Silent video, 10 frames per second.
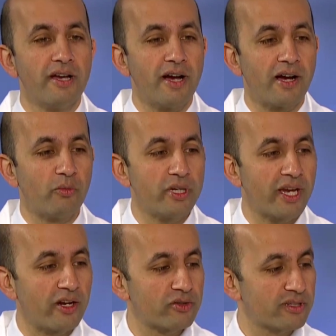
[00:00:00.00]
Uh, we
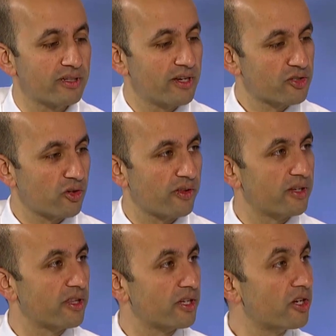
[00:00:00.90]
count sort of the,
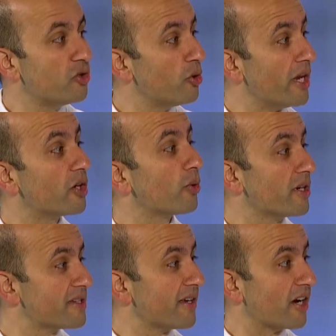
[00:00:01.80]
the new
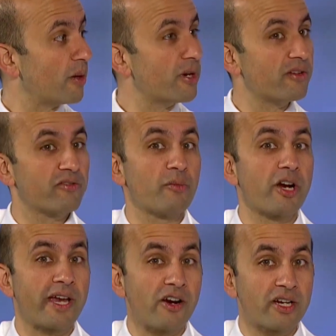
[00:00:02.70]
inquiries that come in from our
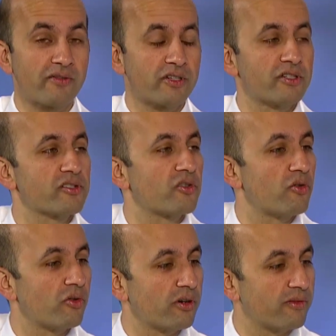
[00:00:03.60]
caregivers
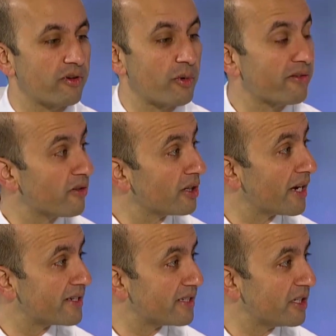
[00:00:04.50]
or from our
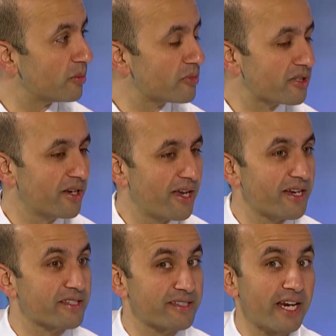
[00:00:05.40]
frontline teams mm -hmm.
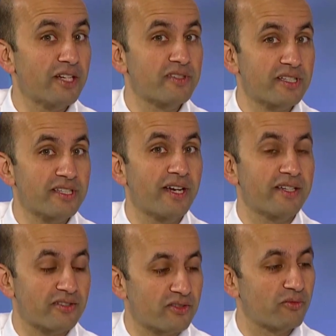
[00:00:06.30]
as a sign of
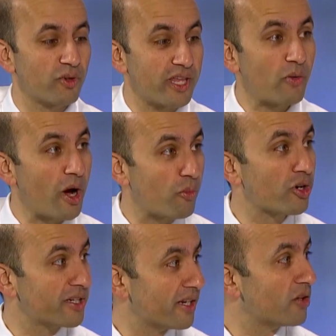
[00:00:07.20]
success. When they want more
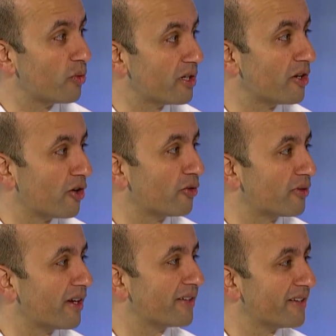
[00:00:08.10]
data, we know
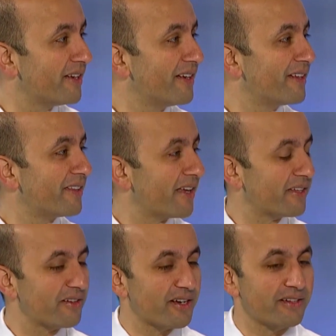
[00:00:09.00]
that, mm -hmm. that
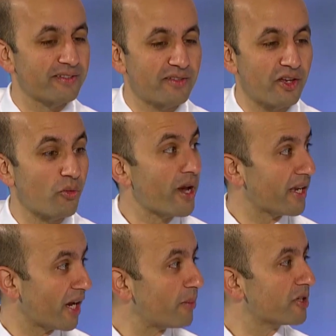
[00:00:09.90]
uh, they're
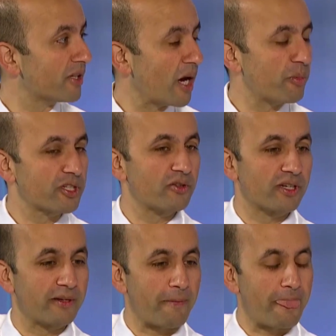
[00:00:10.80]
waking up to the
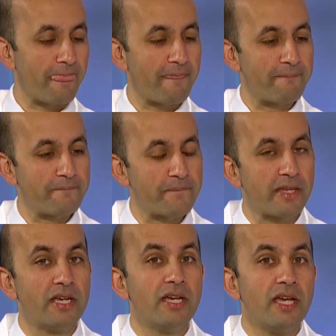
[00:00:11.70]
opportunity. Mm-hmm.
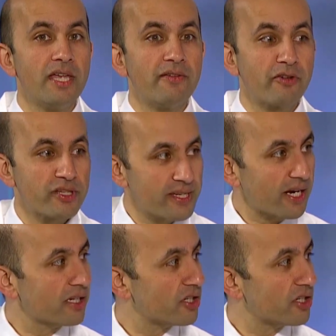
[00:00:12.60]
For the second